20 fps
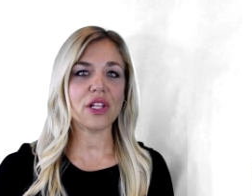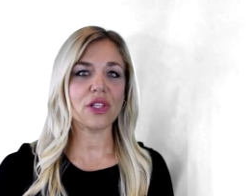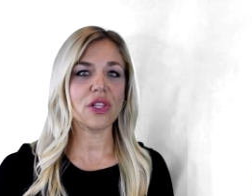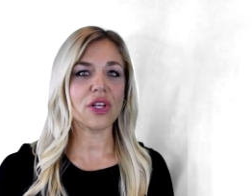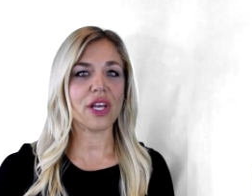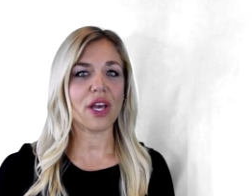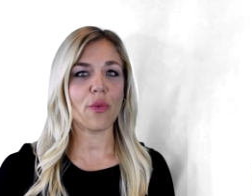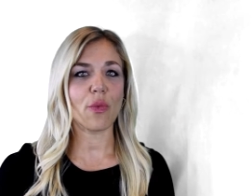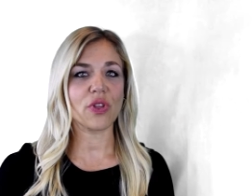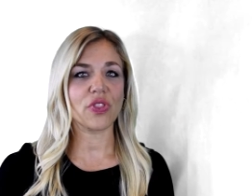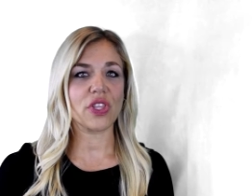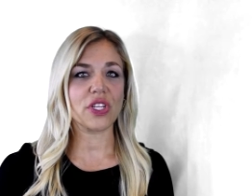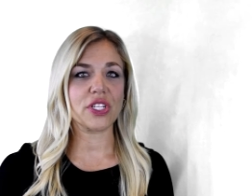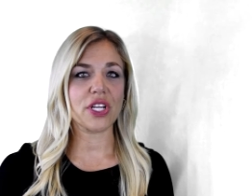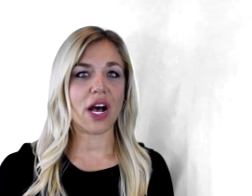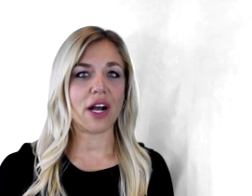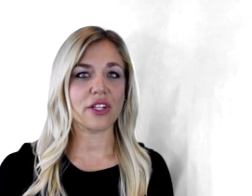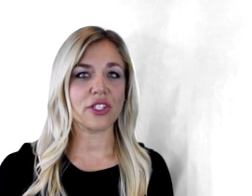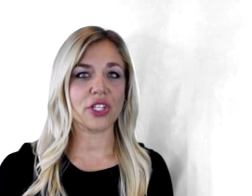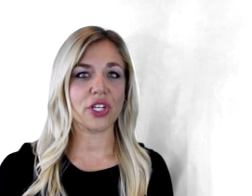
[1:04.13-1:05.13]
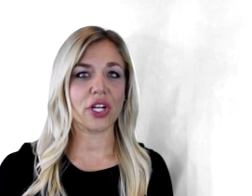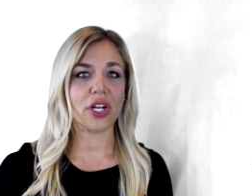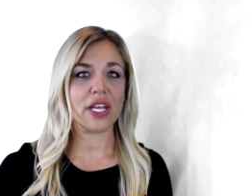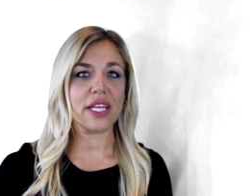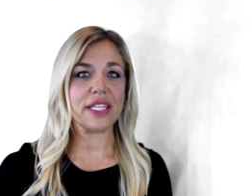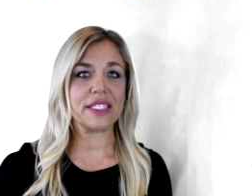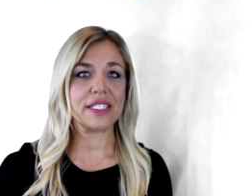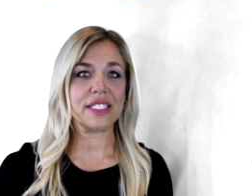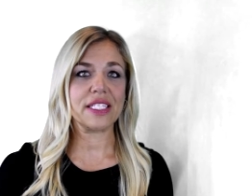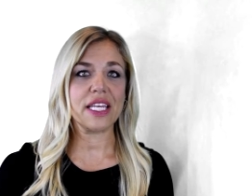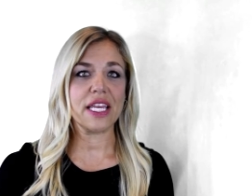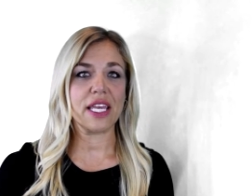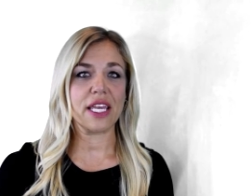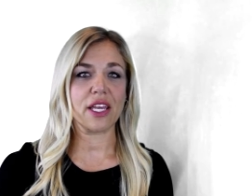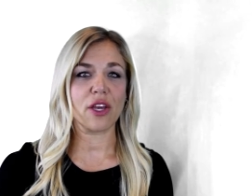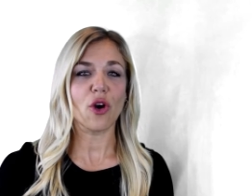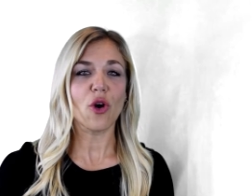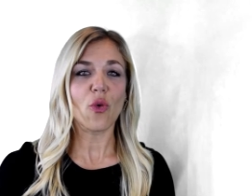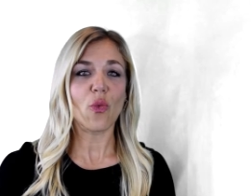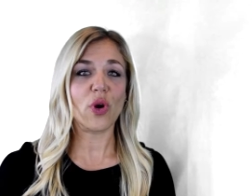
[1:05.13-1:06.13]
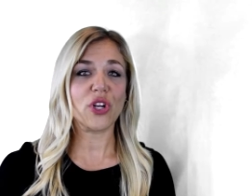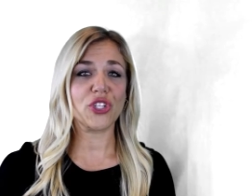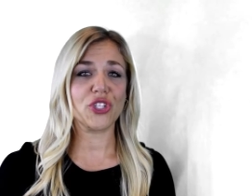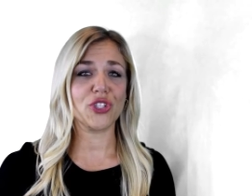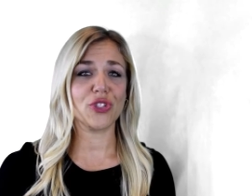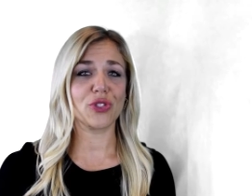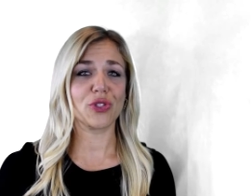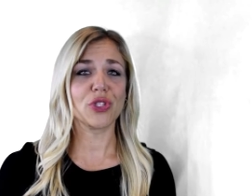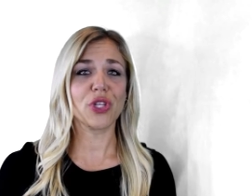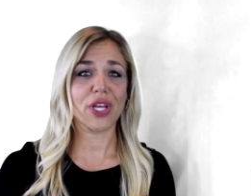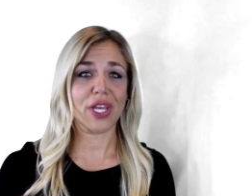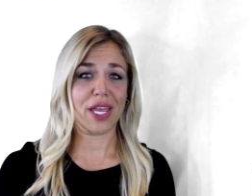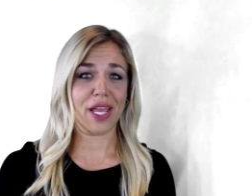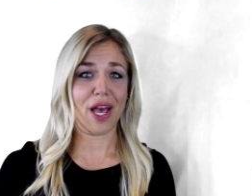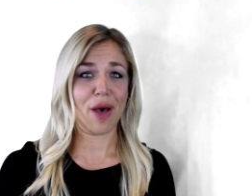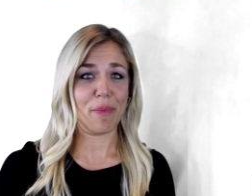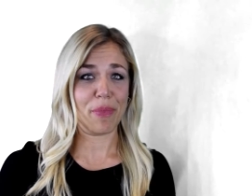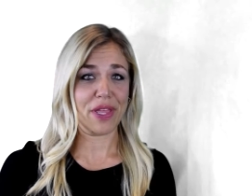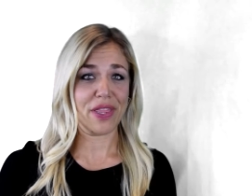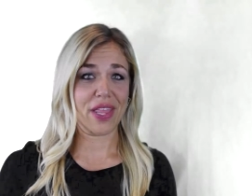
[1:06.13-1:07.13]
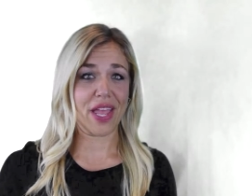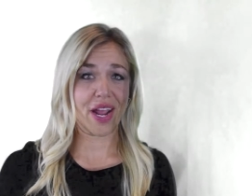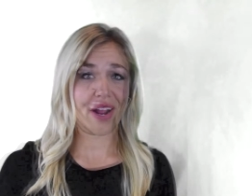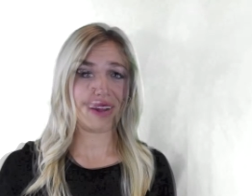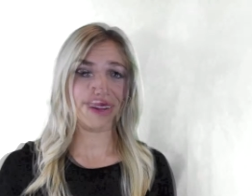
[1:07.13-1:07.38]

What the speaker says: a look at what the doctor is seeing when she's looking up in there.